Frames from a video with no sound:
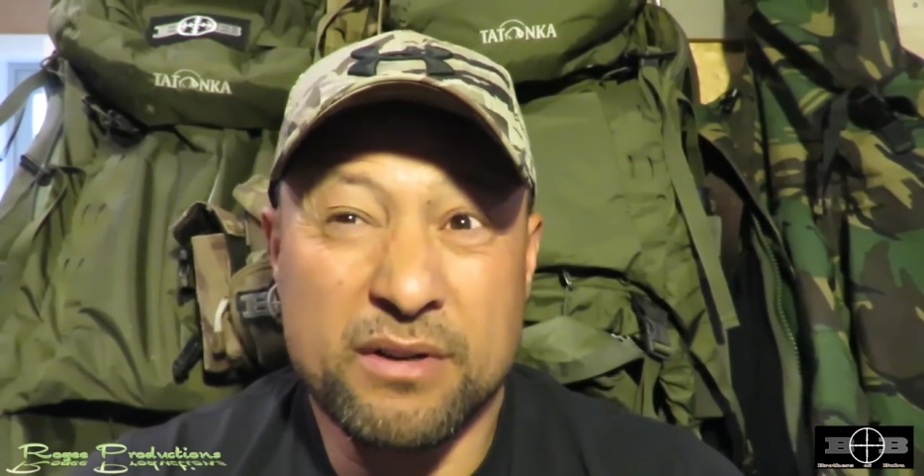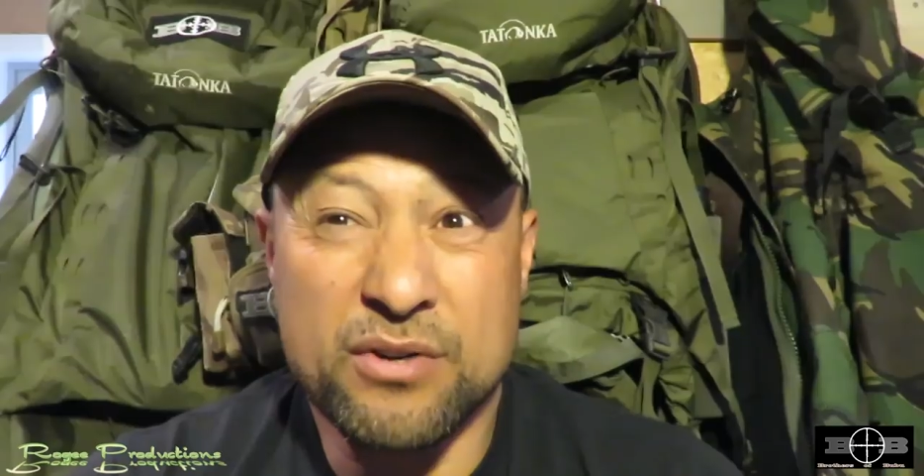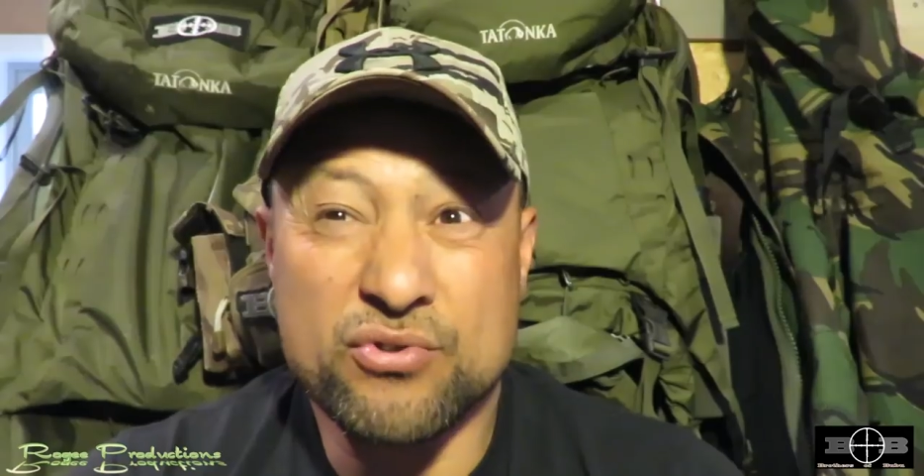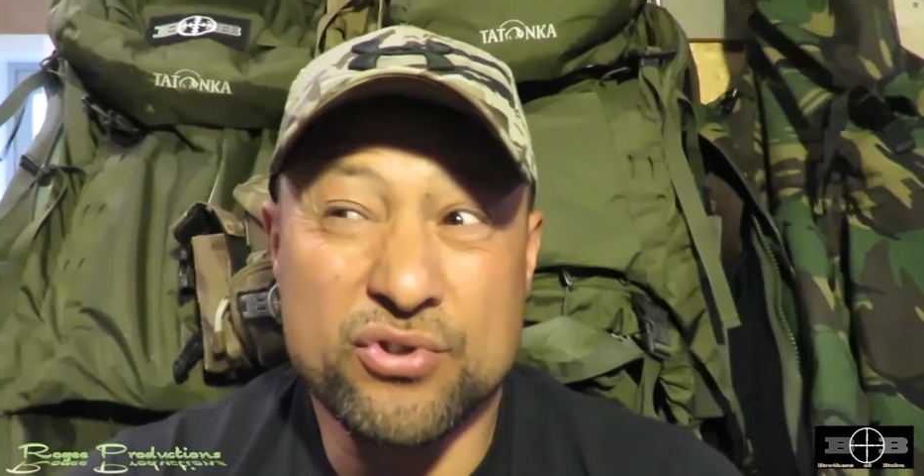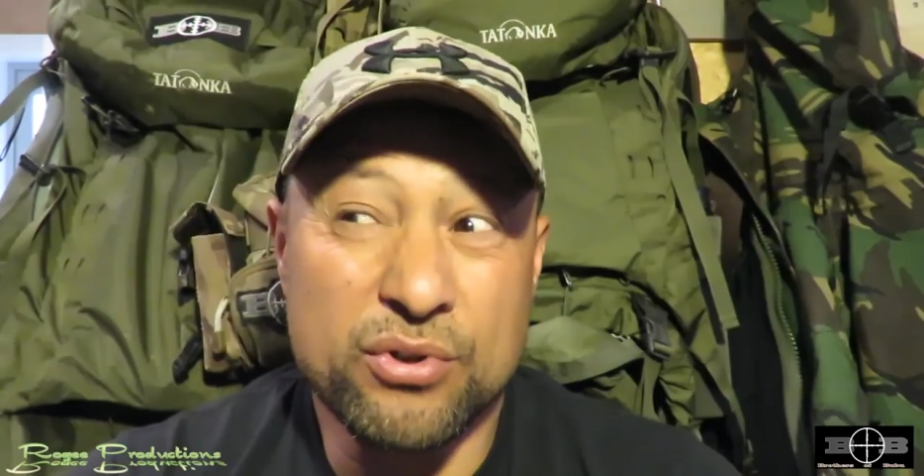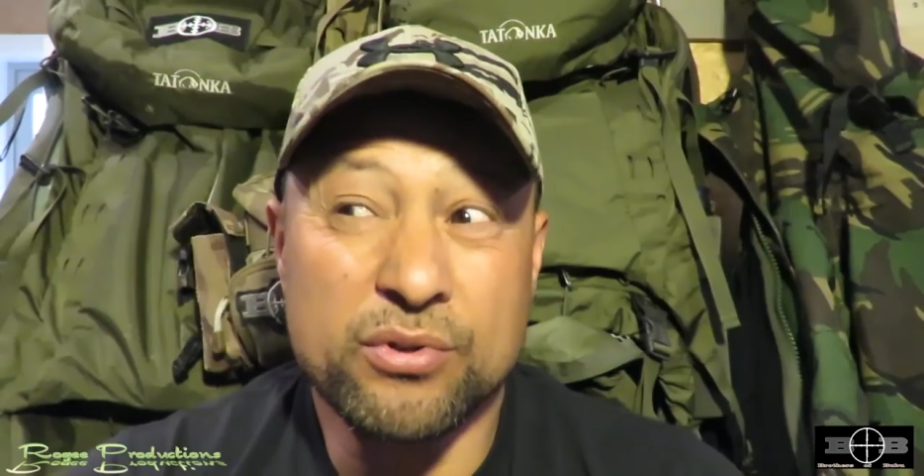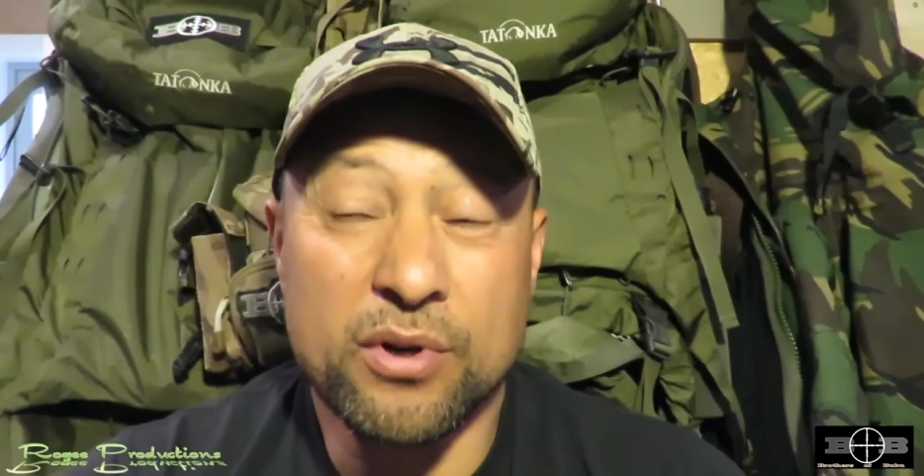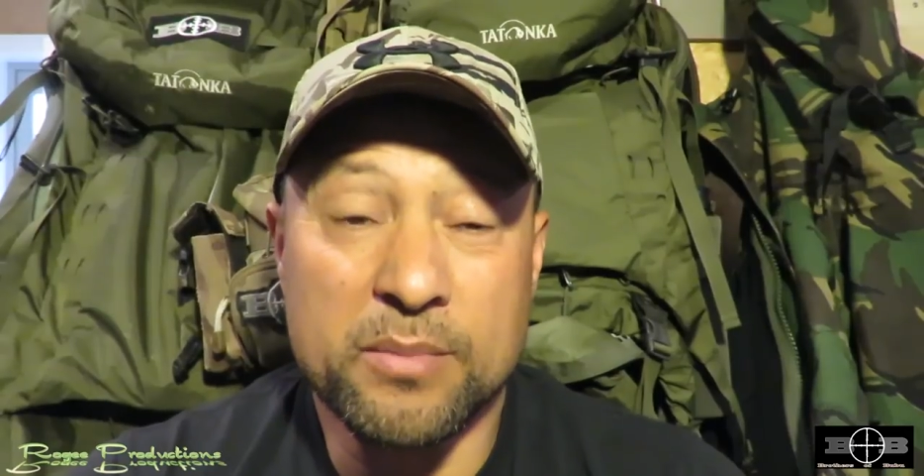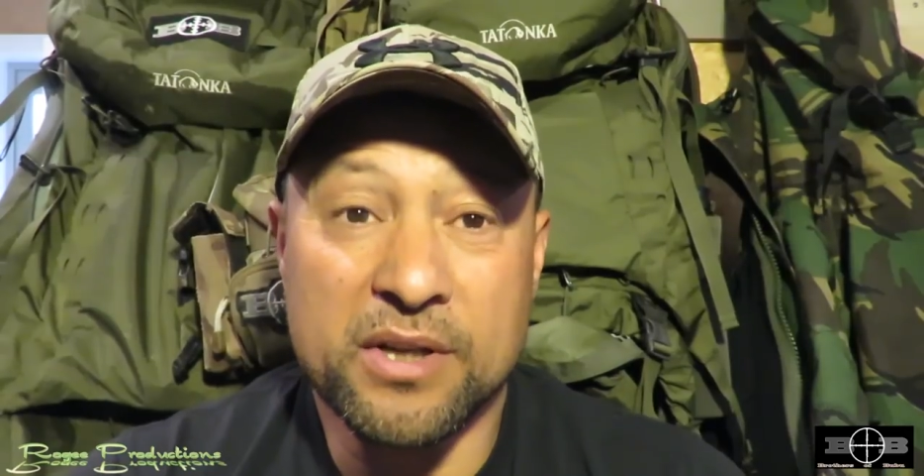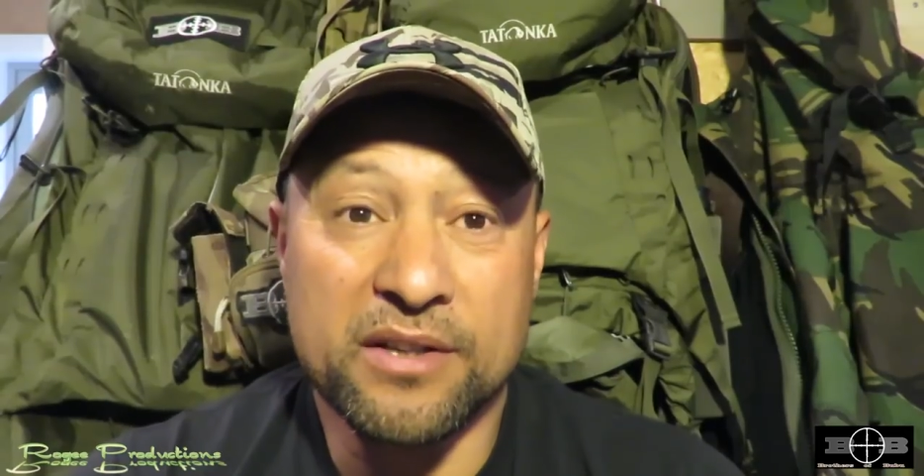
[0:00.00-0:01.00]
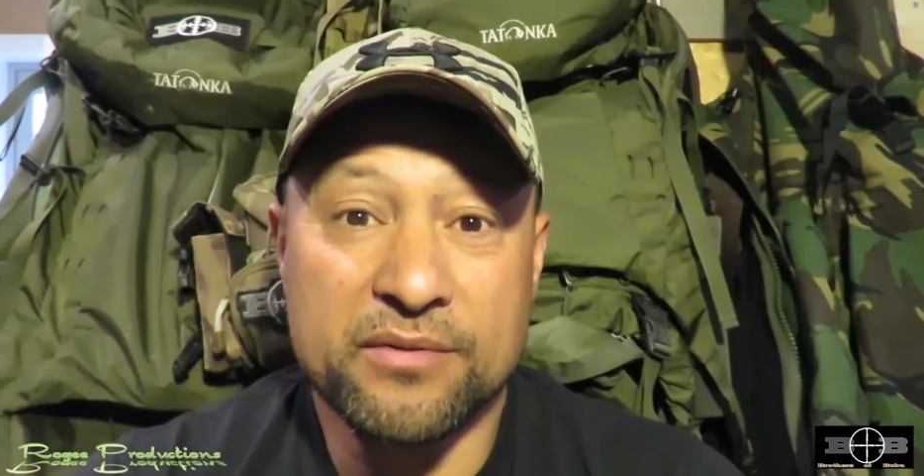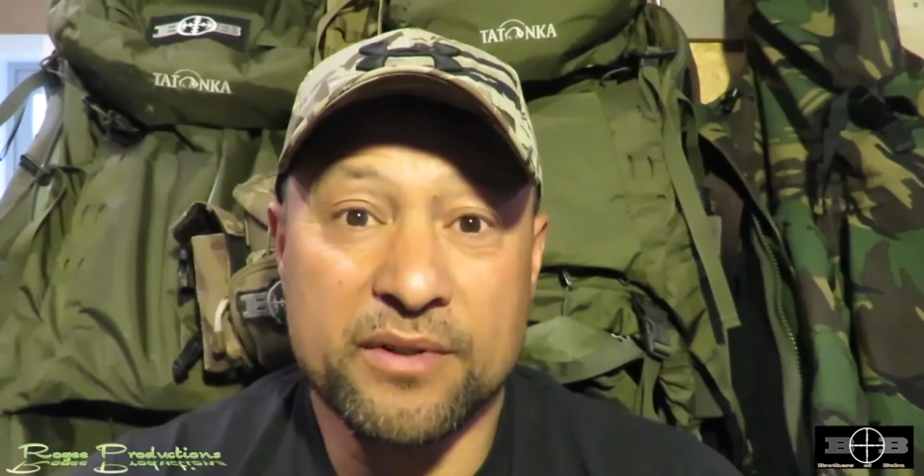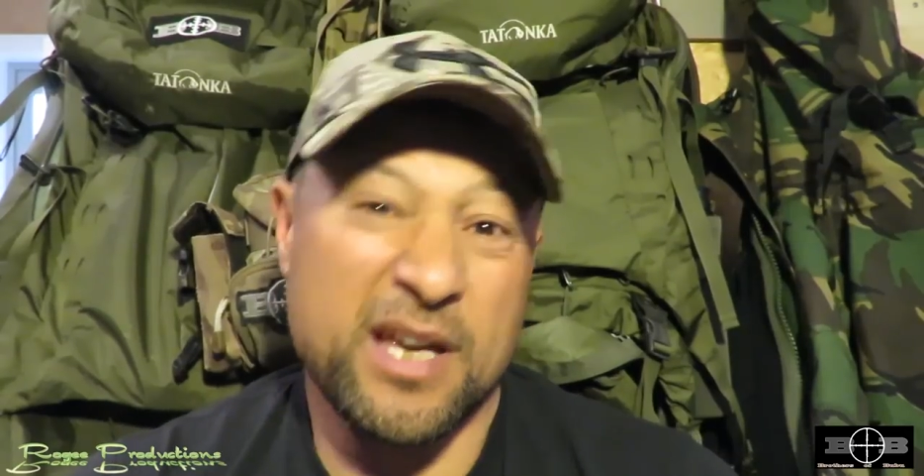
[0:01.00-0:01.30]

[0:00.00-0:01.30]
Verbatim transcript: around June I believe.